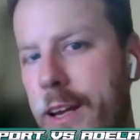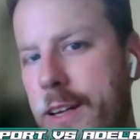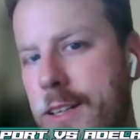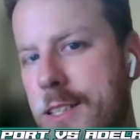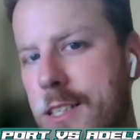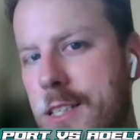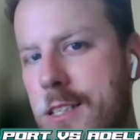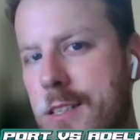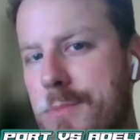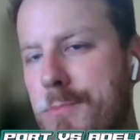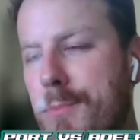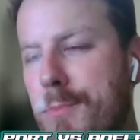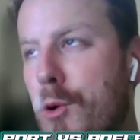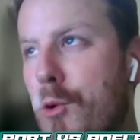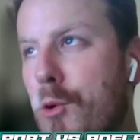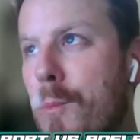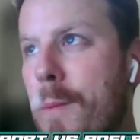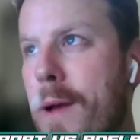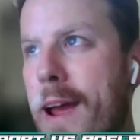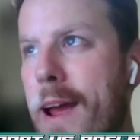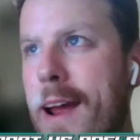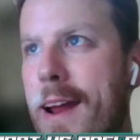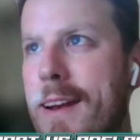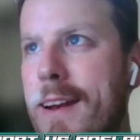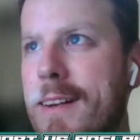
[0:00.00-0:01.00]
the small
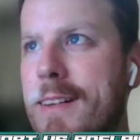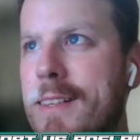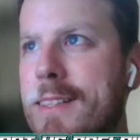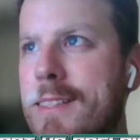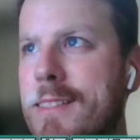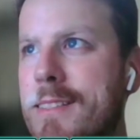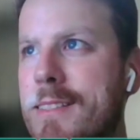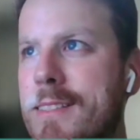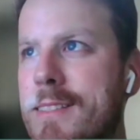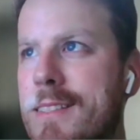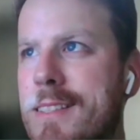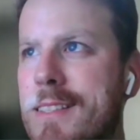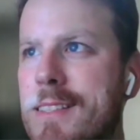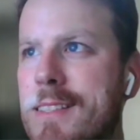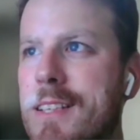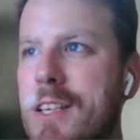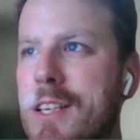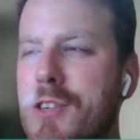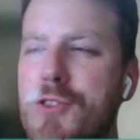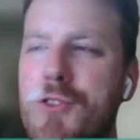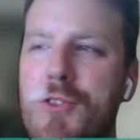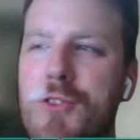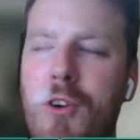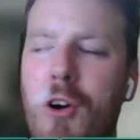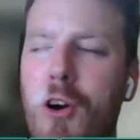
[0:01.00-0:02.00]
man
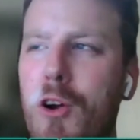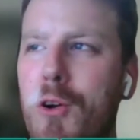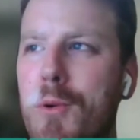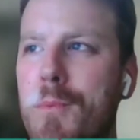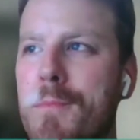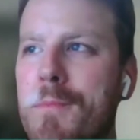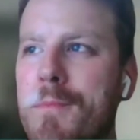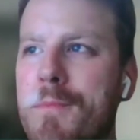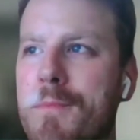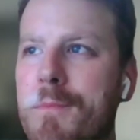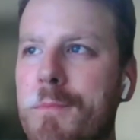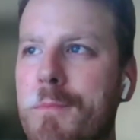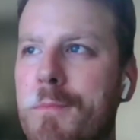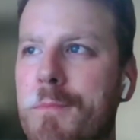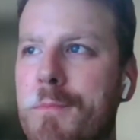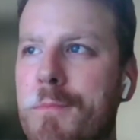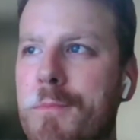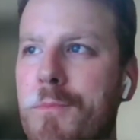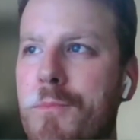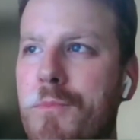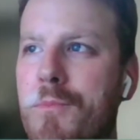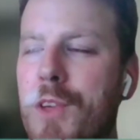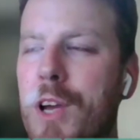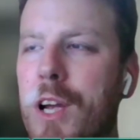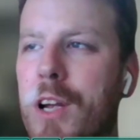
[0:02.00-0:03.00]
syndrome
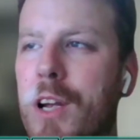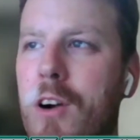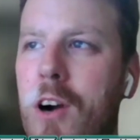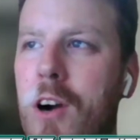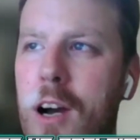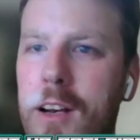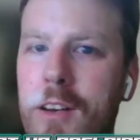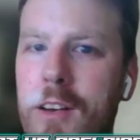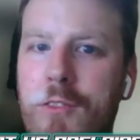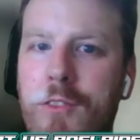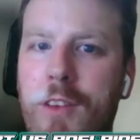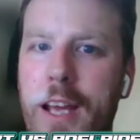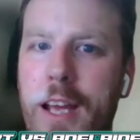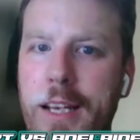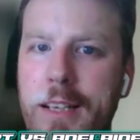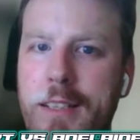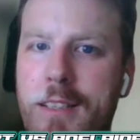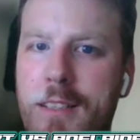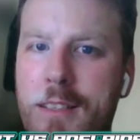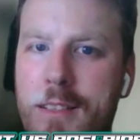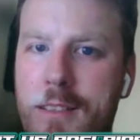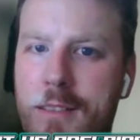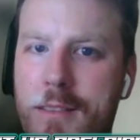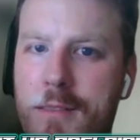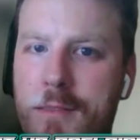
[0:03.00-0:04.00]
that kind of
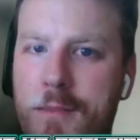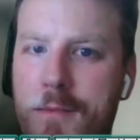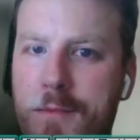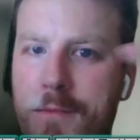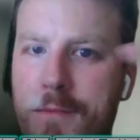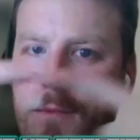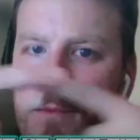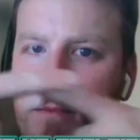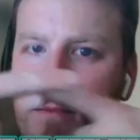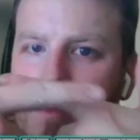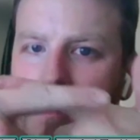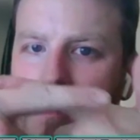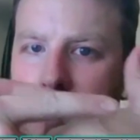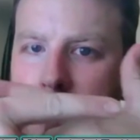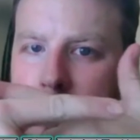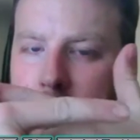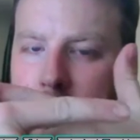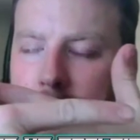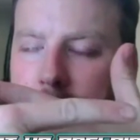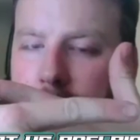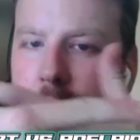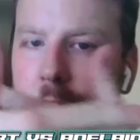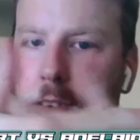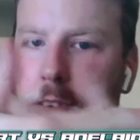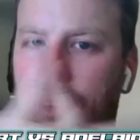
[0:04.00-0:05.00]
gets
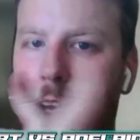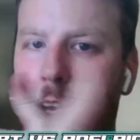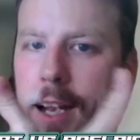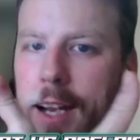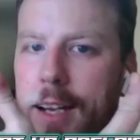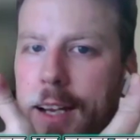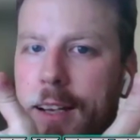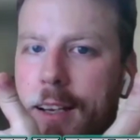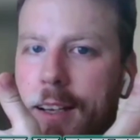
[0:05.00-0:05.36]
like